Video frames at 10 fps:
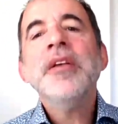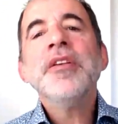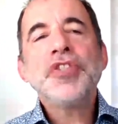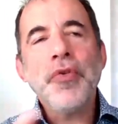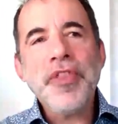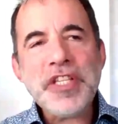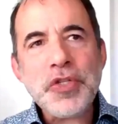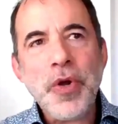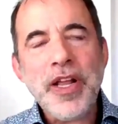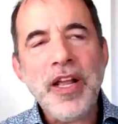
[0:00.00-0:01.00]
So this is
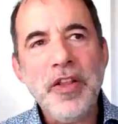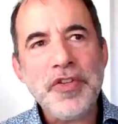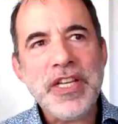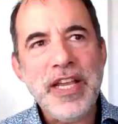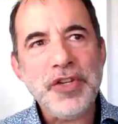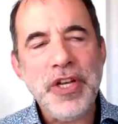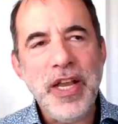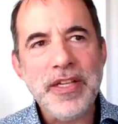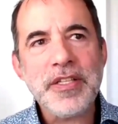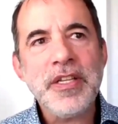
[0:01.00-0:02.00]
what a hallucination
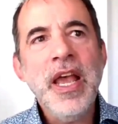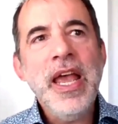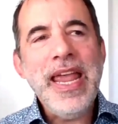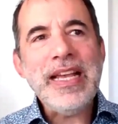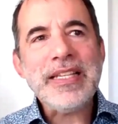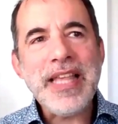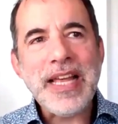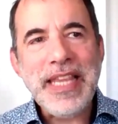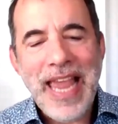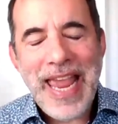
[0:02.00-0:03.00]
is
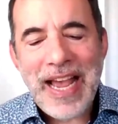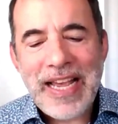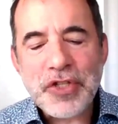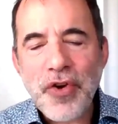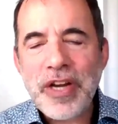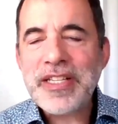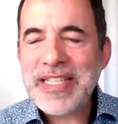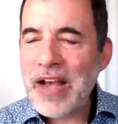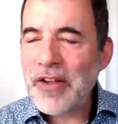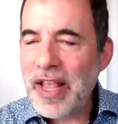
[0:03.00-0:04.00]
that the AI is trying to
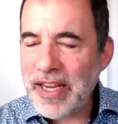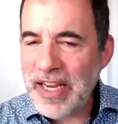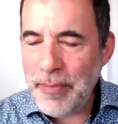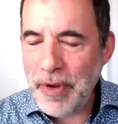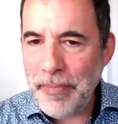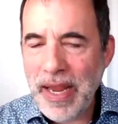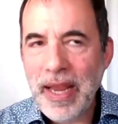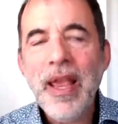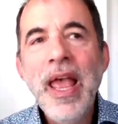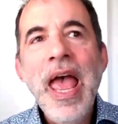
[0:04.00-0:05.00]
sound like a human
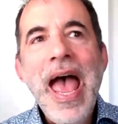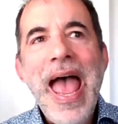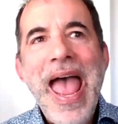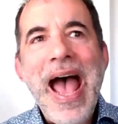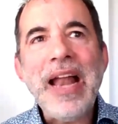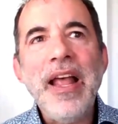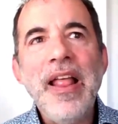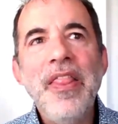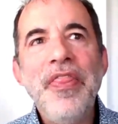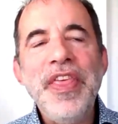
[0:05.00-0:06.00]
being. And
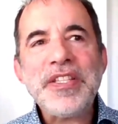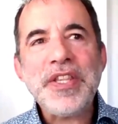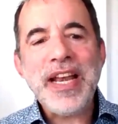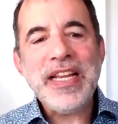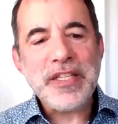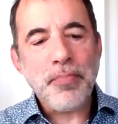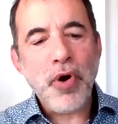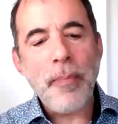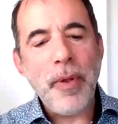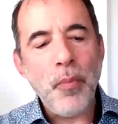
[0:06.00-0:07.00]
this then is a
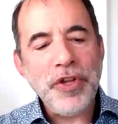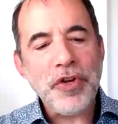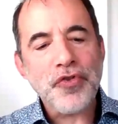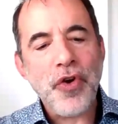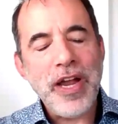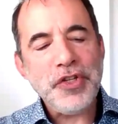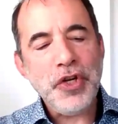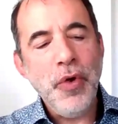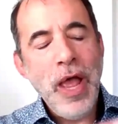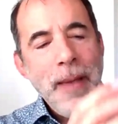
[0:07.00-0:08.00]
problem when you're trying
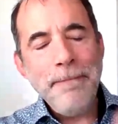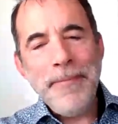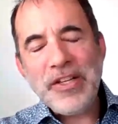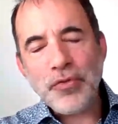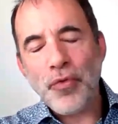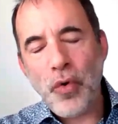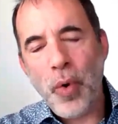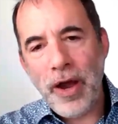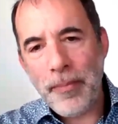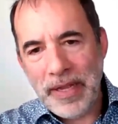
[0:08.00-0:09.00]
to meet
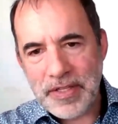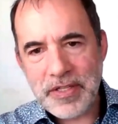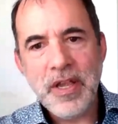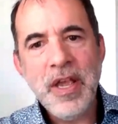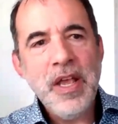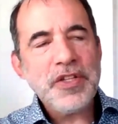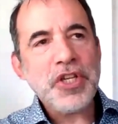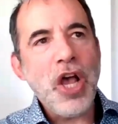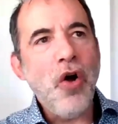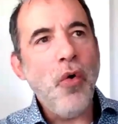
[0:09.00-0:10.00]
requirements.
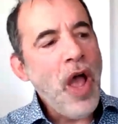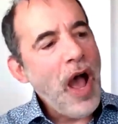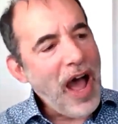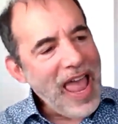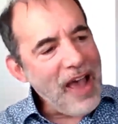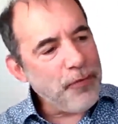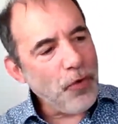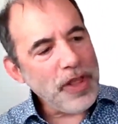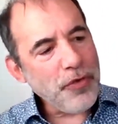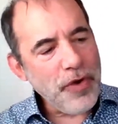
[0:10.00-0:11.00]
So I have
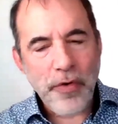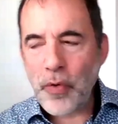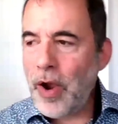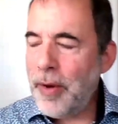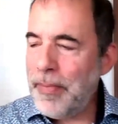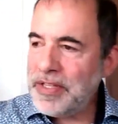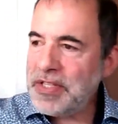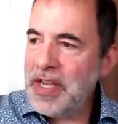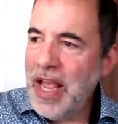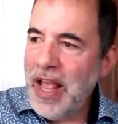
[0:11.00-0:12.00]
43
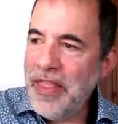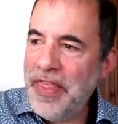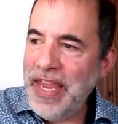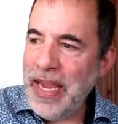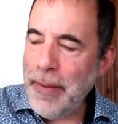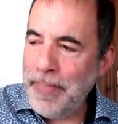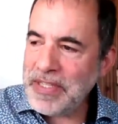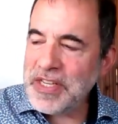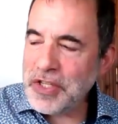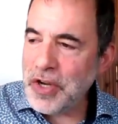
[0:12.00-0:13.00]
requirements. The
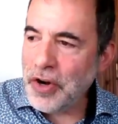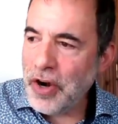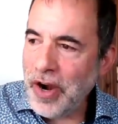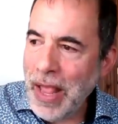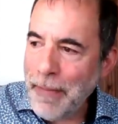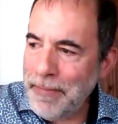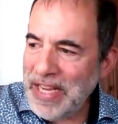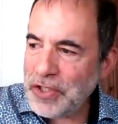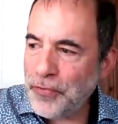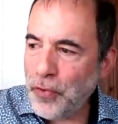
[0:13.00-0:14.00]
business owner
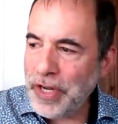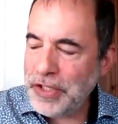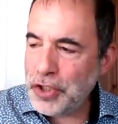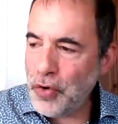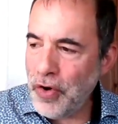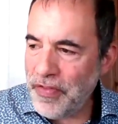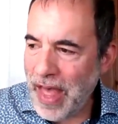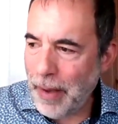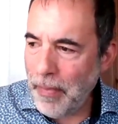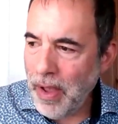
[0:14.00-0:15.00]
meets 42 of
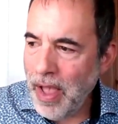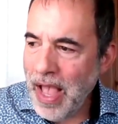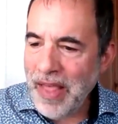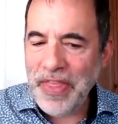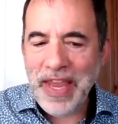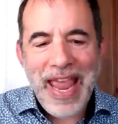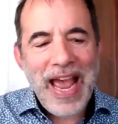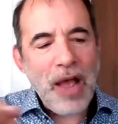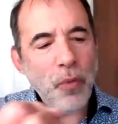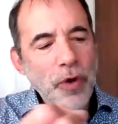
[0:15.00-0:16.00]
them. The
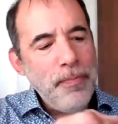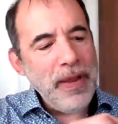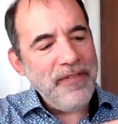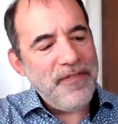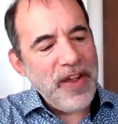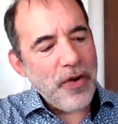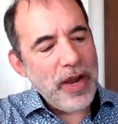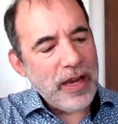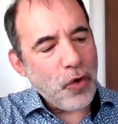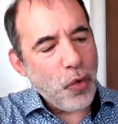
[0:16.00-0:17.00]
AI would be
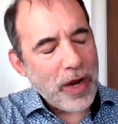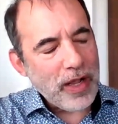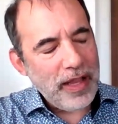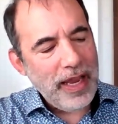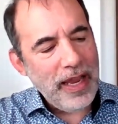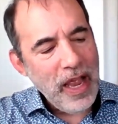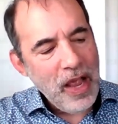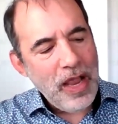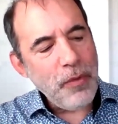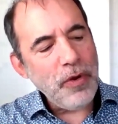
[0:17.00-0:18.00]
very quickly,
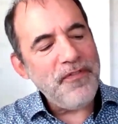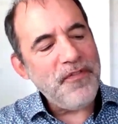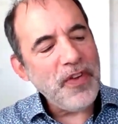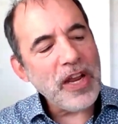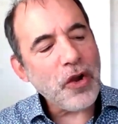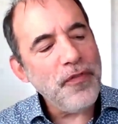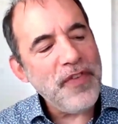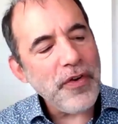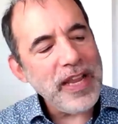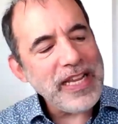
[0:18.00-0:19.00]
it could
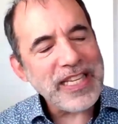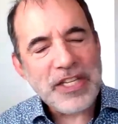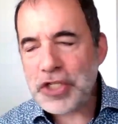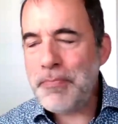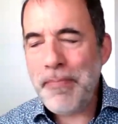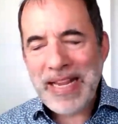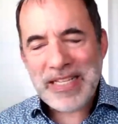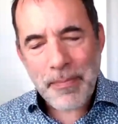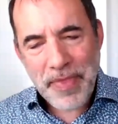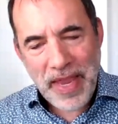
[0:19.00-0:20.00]
very easily just make
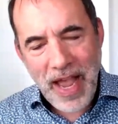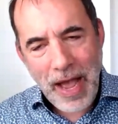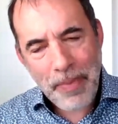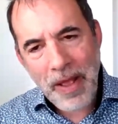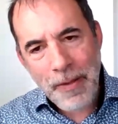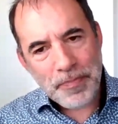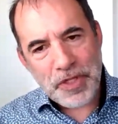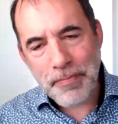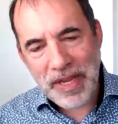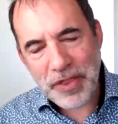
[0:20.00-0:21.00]
something up
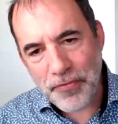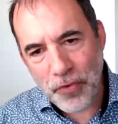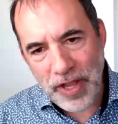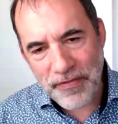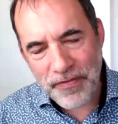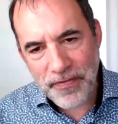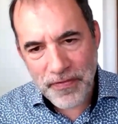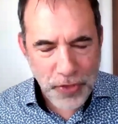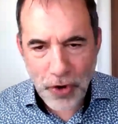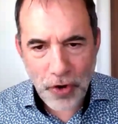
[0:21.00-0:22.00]
to meet the
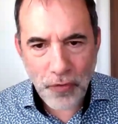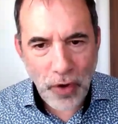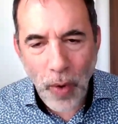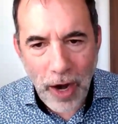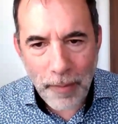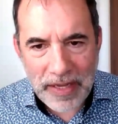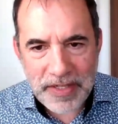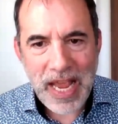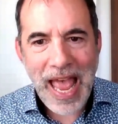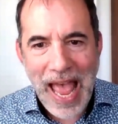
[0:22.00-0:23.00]
43rd
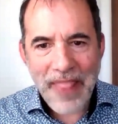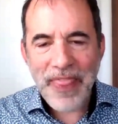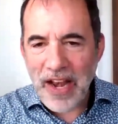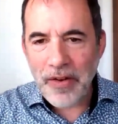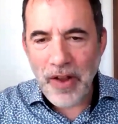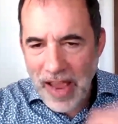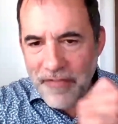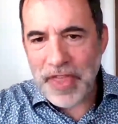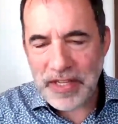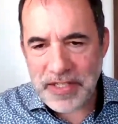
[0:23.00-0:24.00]
requirement, and then
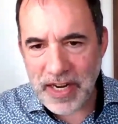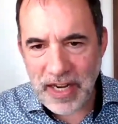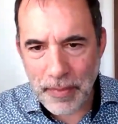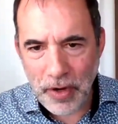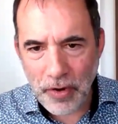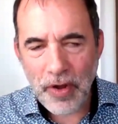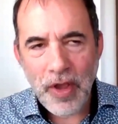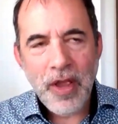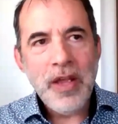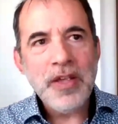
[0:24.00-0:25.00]
everything's tickety-boo.
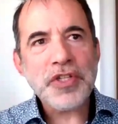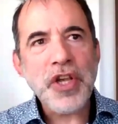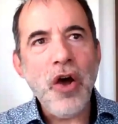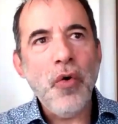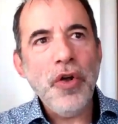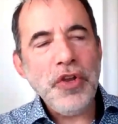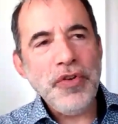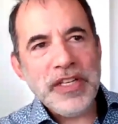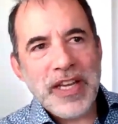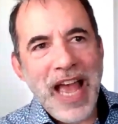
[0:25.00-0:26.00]
So you
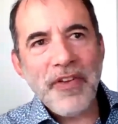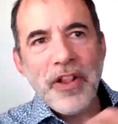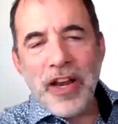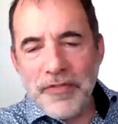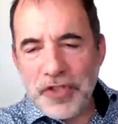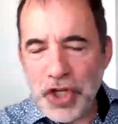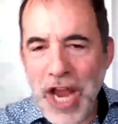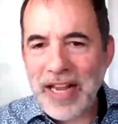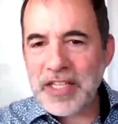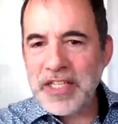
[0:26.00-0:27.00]
need to have a lot of
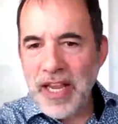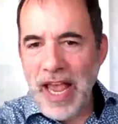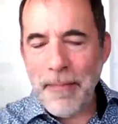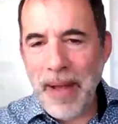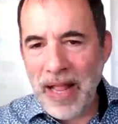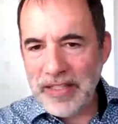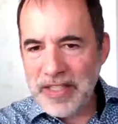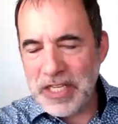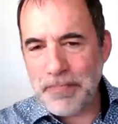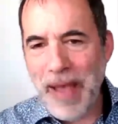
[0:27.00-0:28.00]
checks and
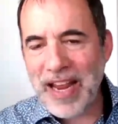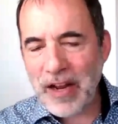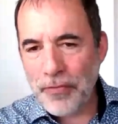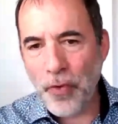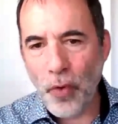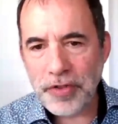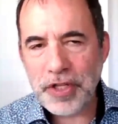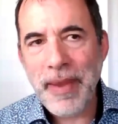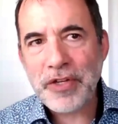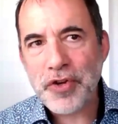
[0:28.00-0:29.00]
balances back and forth
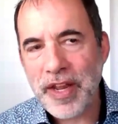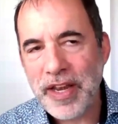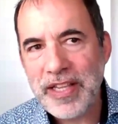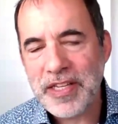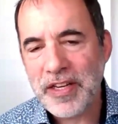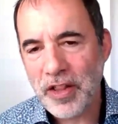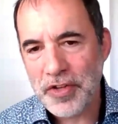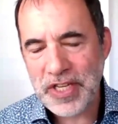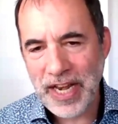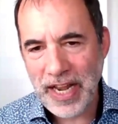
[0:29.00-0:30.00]
to make sure that it isn't
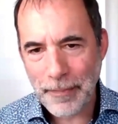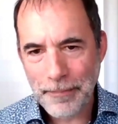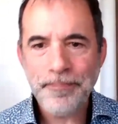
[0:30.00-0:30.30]
hallucinating.